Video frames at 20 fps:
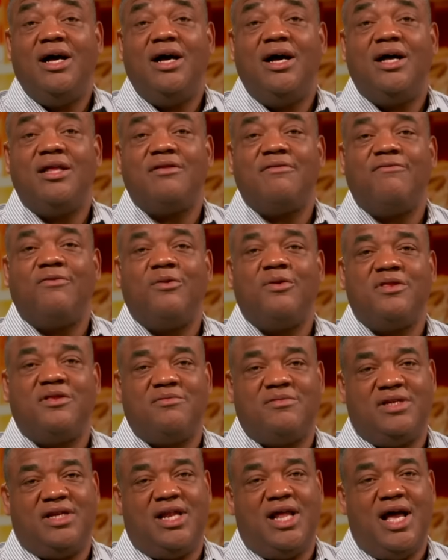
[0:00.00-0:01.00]
the 4th
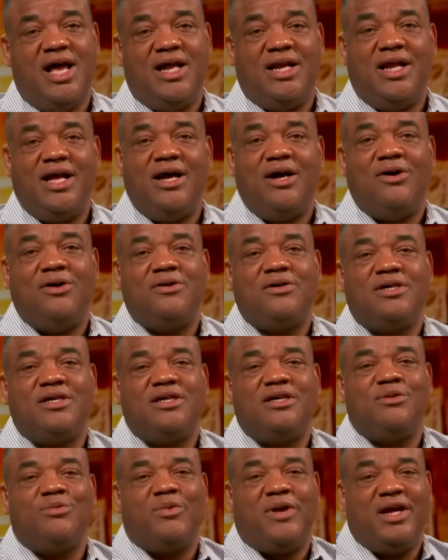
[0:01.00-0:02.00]
of July and how
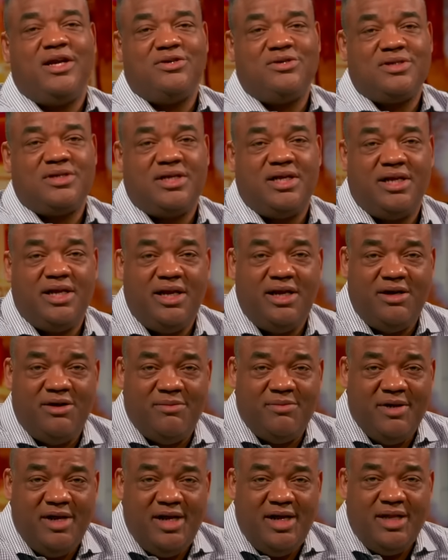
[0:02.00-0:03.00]
good ranchers can
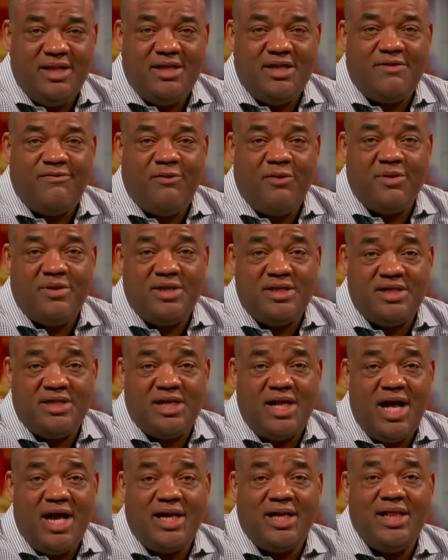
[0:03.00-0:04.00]
help. This 4th of
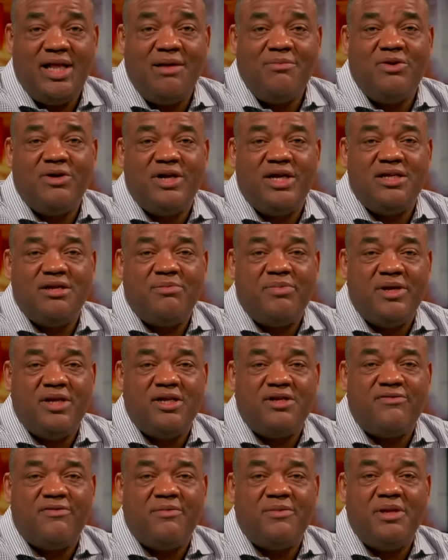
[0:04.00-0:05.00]
July, claim your
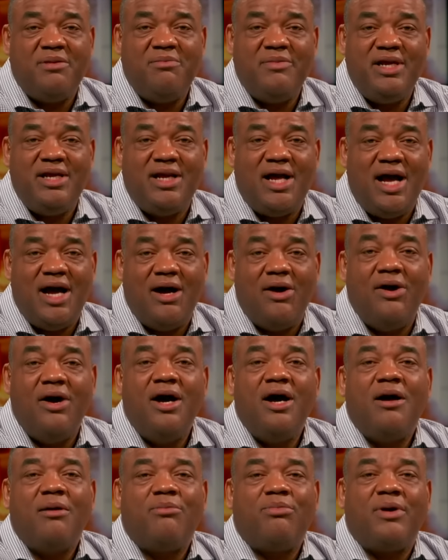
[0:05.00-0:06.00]
independence from the meat aisle.
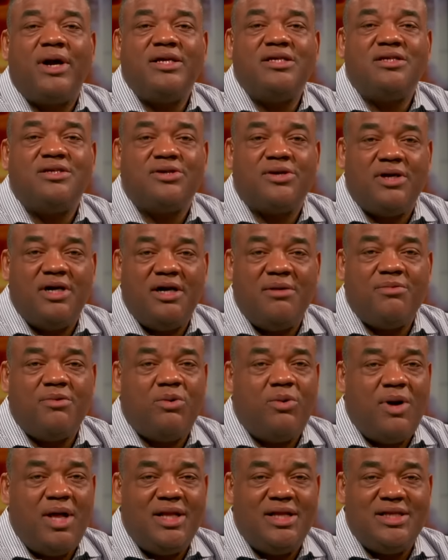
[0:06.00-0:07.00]
Prices are up,
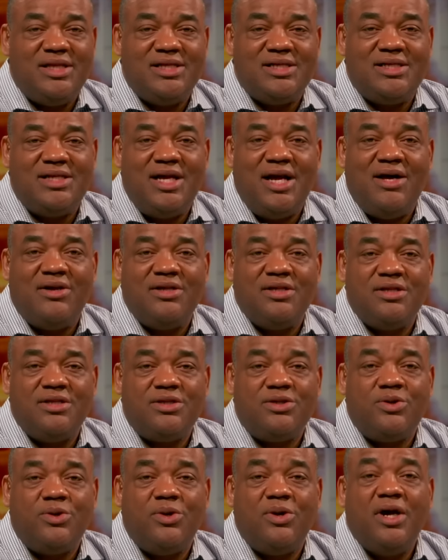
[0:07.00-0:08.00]
quality is down in the
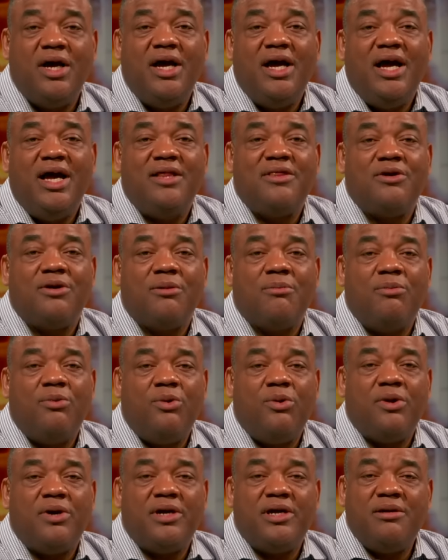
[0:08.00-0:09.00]
store, and there are
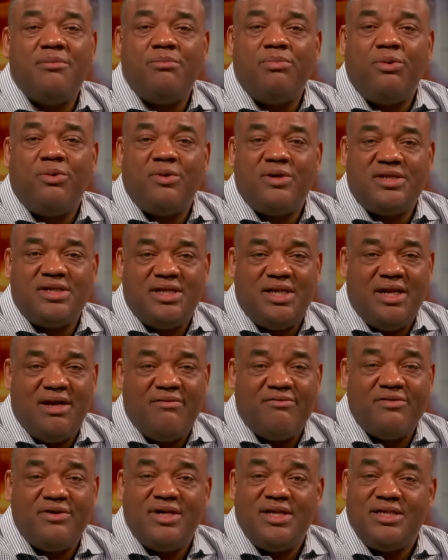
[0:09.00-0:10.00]
more imports than
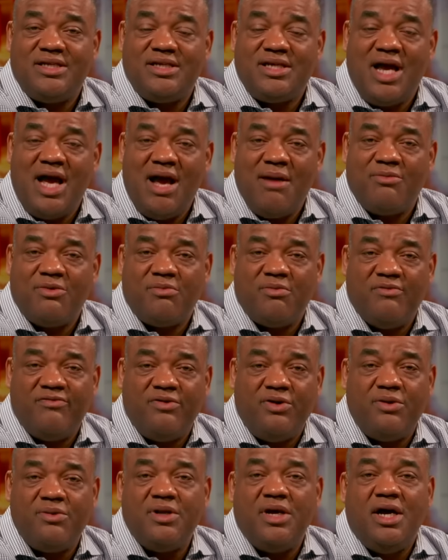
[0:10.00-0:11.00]
ever. It's time to
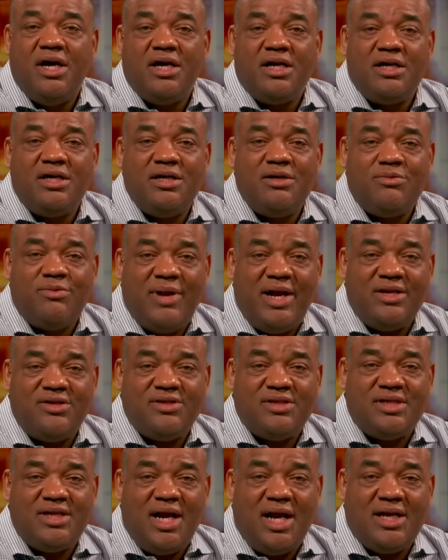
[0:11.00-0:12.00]
revolt.
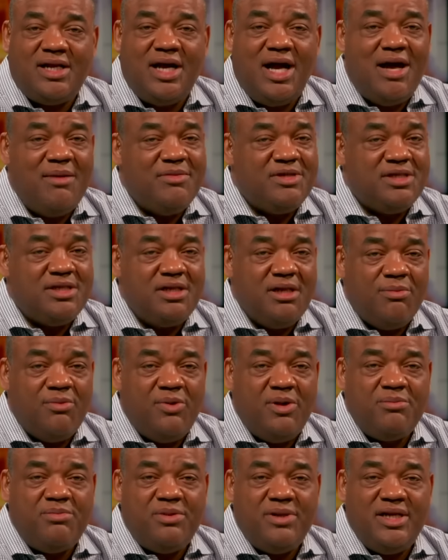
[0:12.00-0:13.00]
GoodRanchers.com is the number
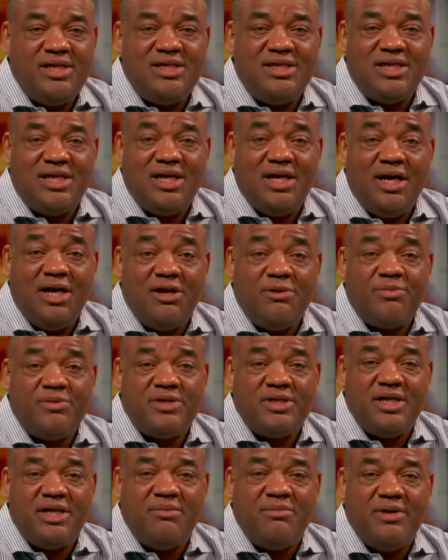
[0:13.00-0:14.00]
one place to get
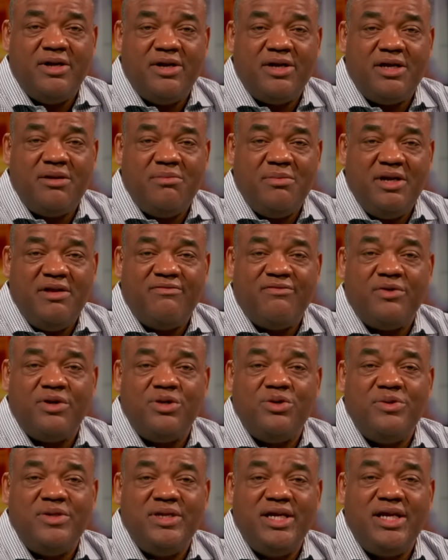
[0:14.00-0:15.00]
100% American meat for
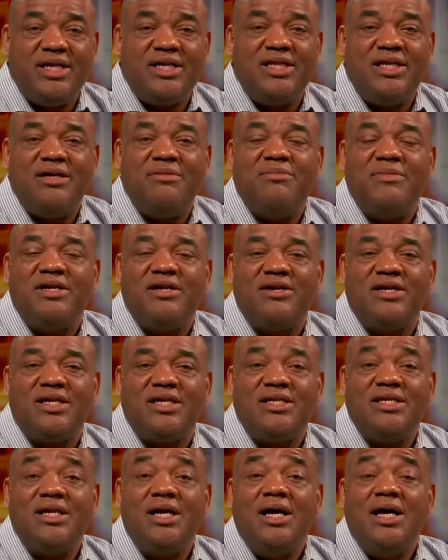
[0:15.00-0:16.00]
uniquely
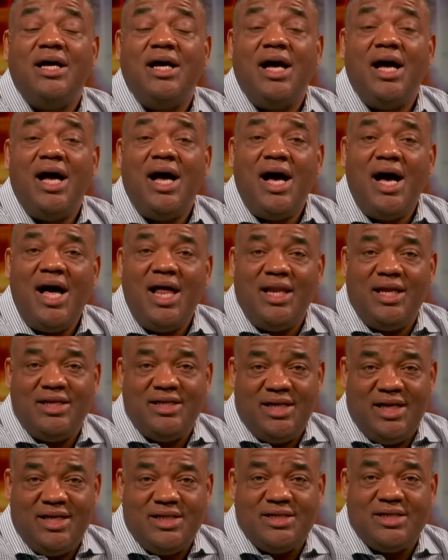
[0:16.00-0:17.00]
American
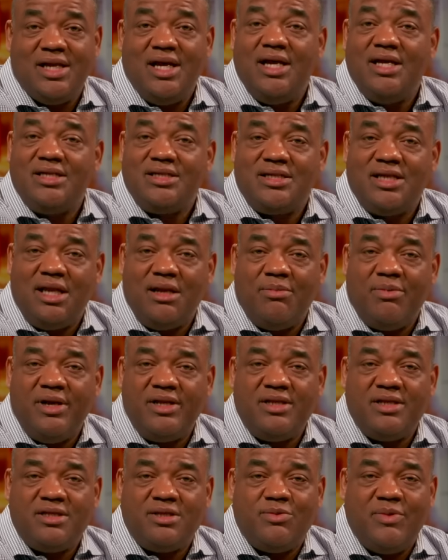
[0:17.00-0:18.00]
holidays.
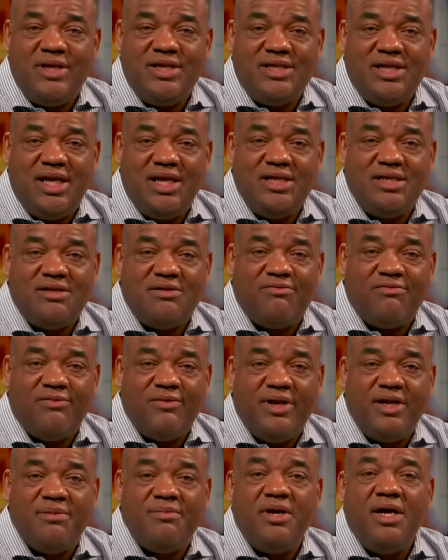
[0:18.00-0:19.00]
Celebrate the sweet taste of
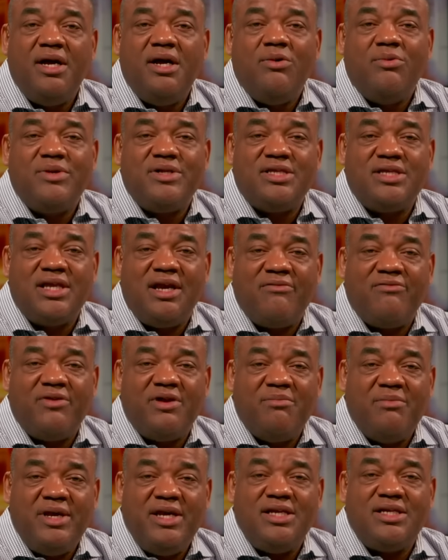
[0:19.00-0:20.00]
freedom with
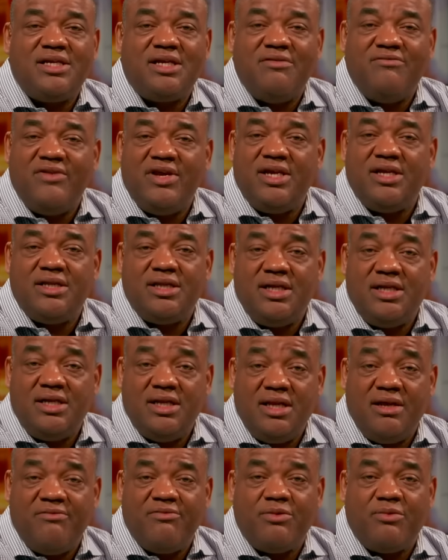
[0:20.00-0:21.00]
savory meats conveniently
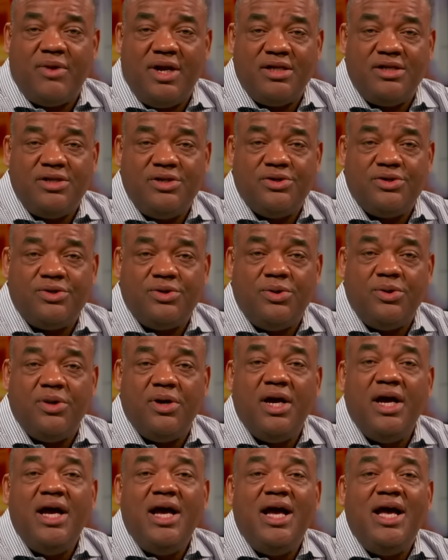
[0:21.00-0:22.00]
delivered right to your
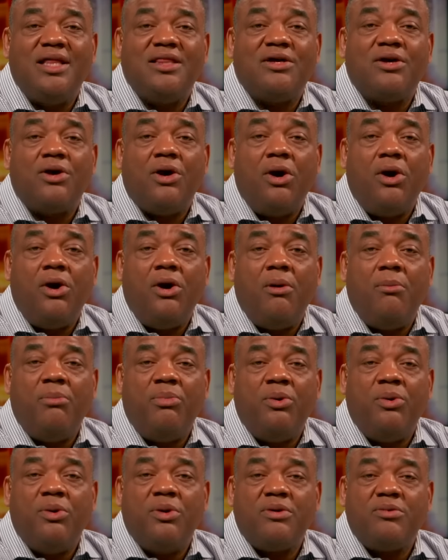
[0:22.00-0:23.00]
door, and they're all
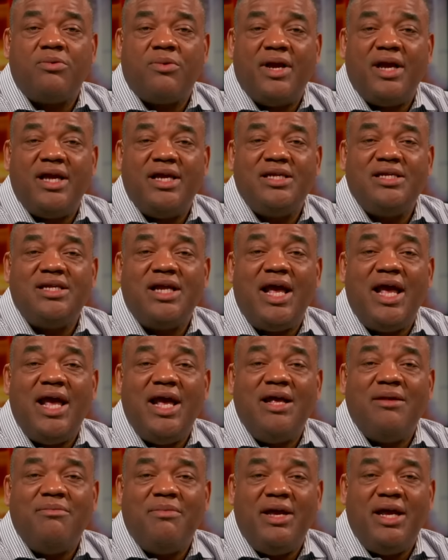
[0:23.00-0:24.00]
born, raised,
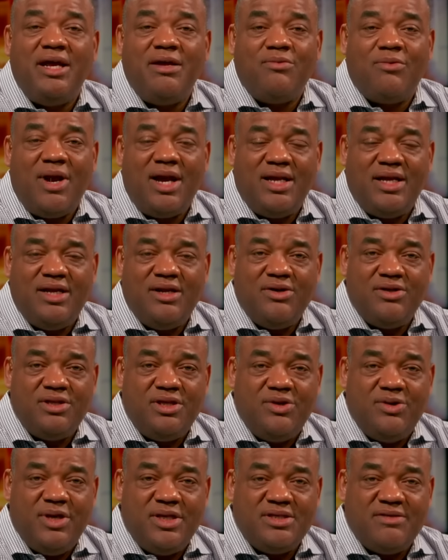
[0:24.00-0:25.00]
and made right here in
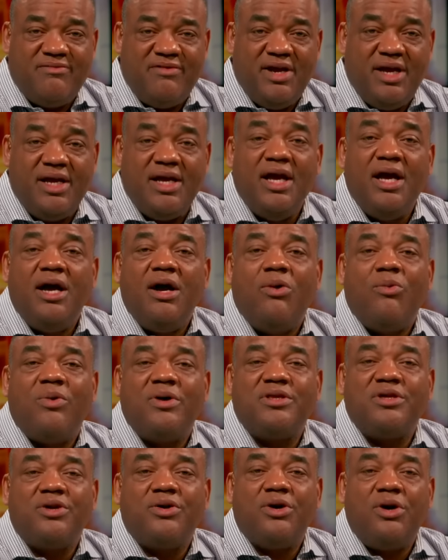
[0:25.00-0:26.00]
the U.S. of A.
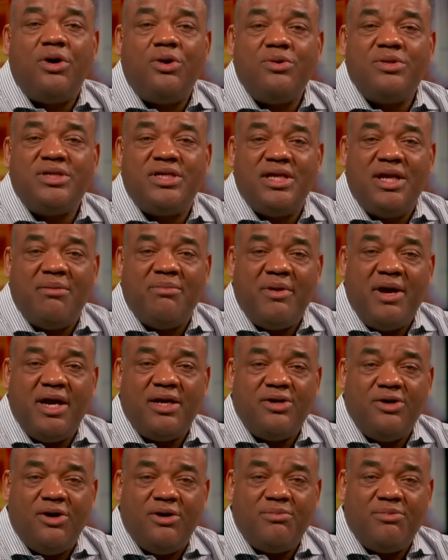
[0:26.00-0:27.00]
Whether you're hosting a
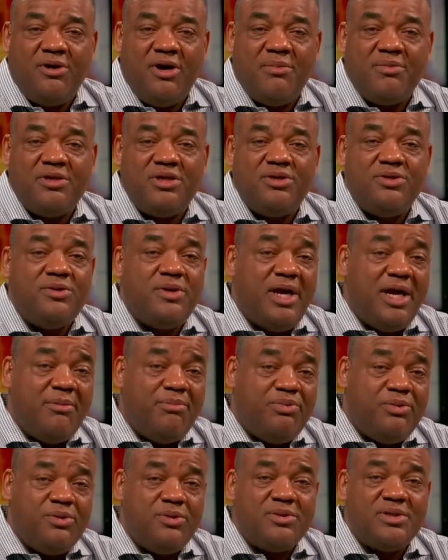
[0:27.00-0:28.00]
backyard barbecue, a
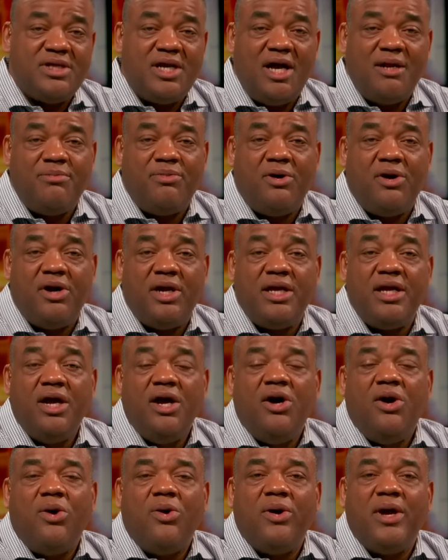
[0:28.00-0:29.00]
poolside party,
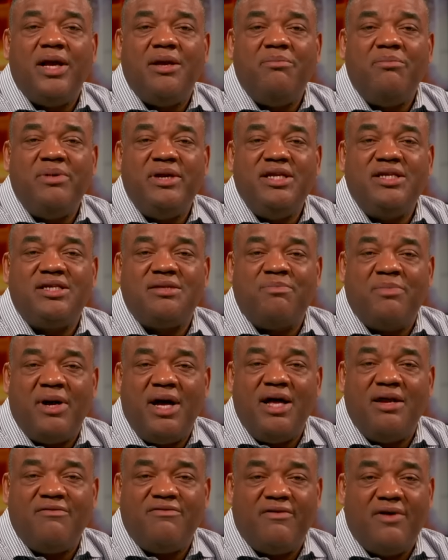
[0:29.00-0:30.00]
or a beach
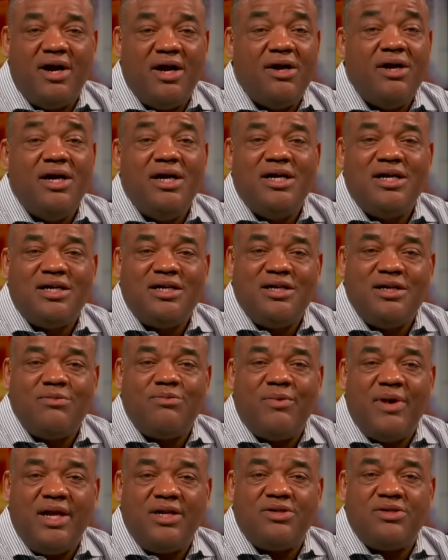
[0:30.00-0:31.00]
bonfire, Good
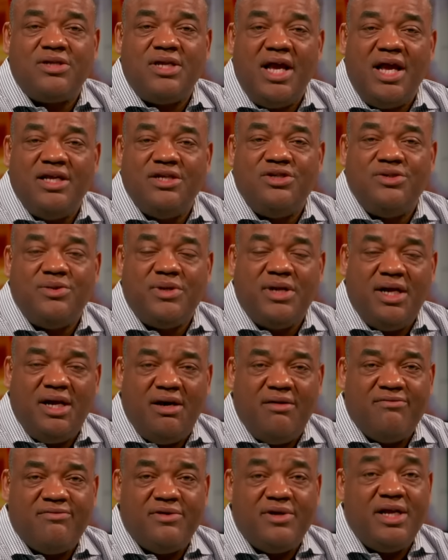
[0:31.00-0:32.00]
Ranchers has you
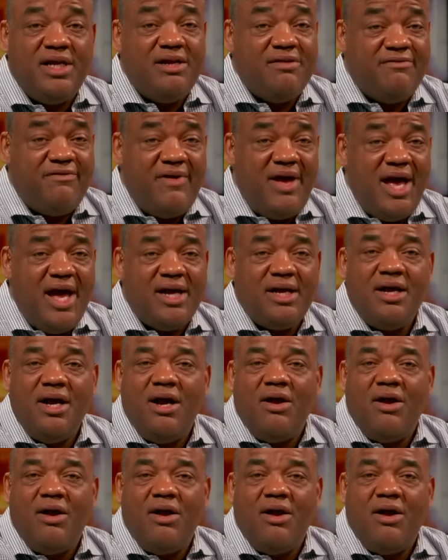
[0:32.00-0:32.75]
covered. In fact,